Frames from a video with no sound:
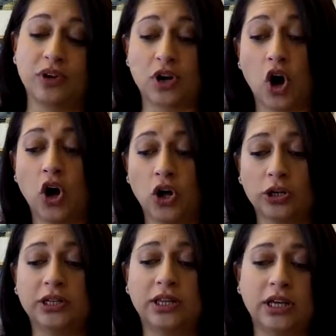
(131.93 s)

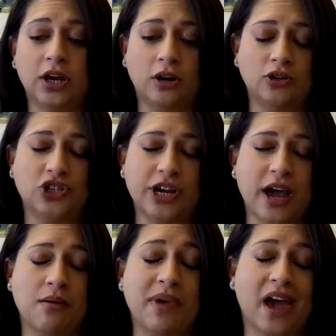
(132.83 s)
called the
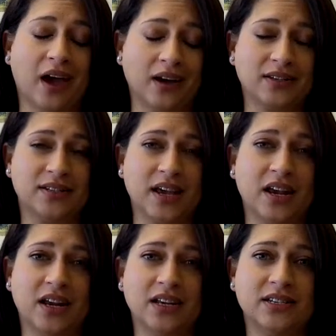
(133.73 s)
OGMX,
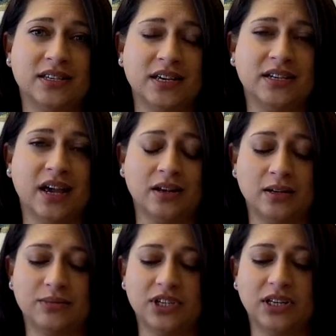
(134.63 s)
and it is the
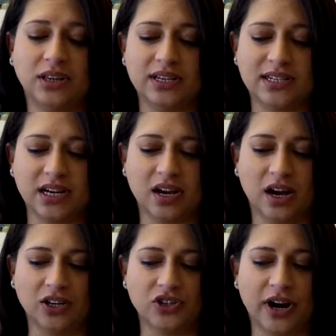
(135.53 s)
addendum to the listing
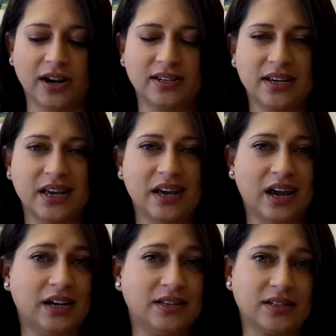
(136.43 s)
contract.
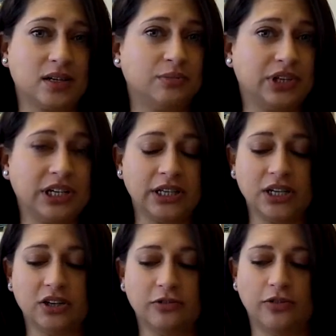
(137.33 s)
And it's a completely
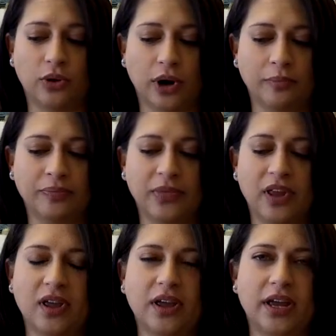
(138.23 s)
new form.
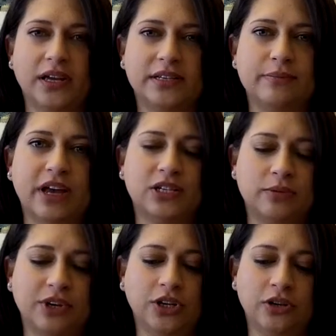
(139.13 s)
It's meant to
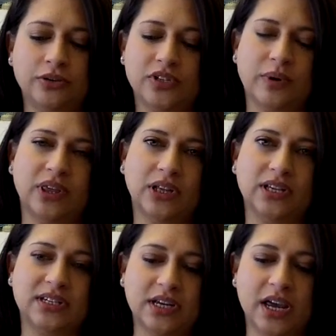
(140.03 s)
be used when the
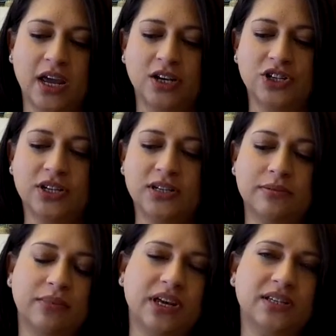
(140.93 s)
listing
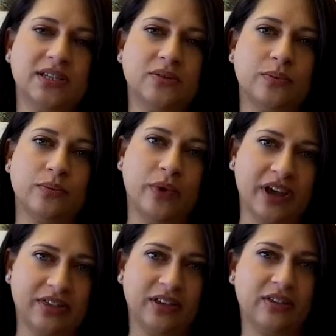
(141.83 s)
agent meets
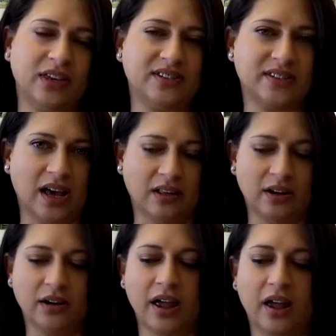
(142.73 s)
with the
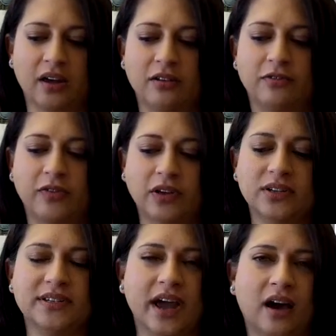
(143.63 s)
seller and
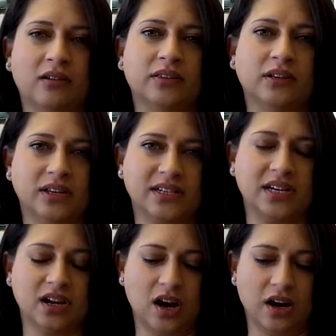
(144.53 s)
fills out the
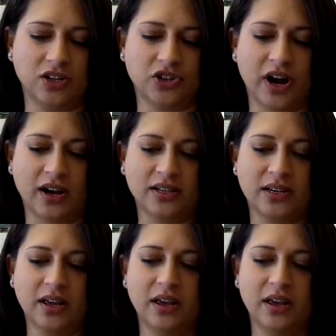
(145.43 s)
listing contract.